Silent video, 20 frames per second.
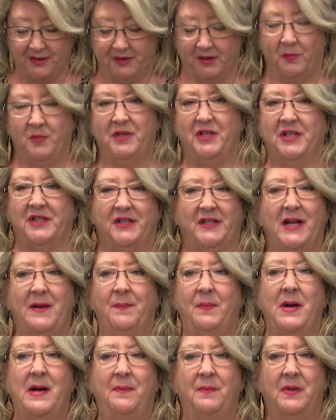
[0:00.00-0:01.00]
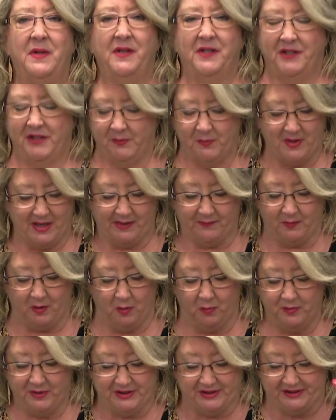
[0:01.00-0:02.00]
So would you step up? This is what I
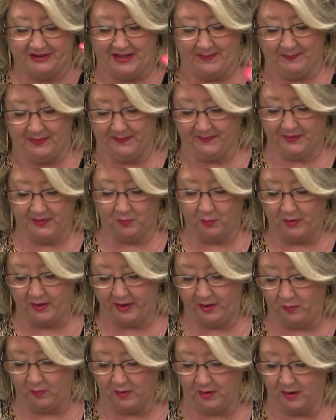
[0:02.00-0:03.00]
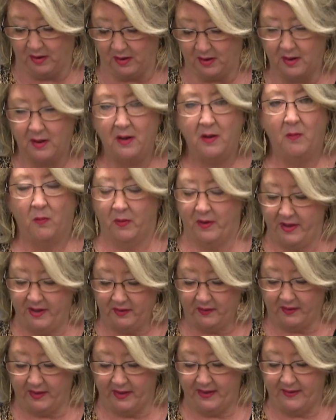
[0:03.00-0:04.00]
wrote. Will you step up to where you work, where
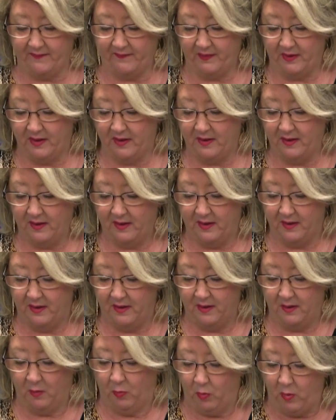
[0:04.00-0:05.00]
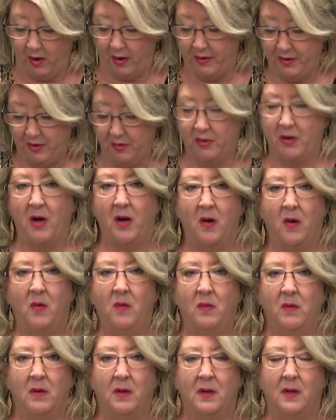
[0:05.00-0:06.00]
you live, where you
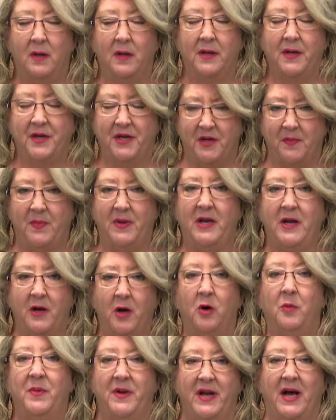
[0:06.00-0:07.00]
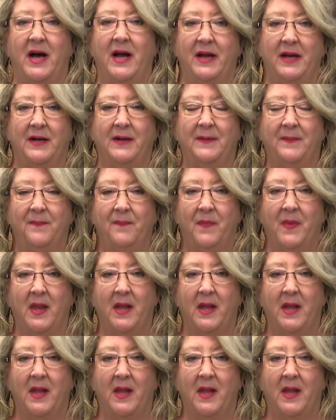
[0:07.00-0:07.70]
go to be an Obadiah?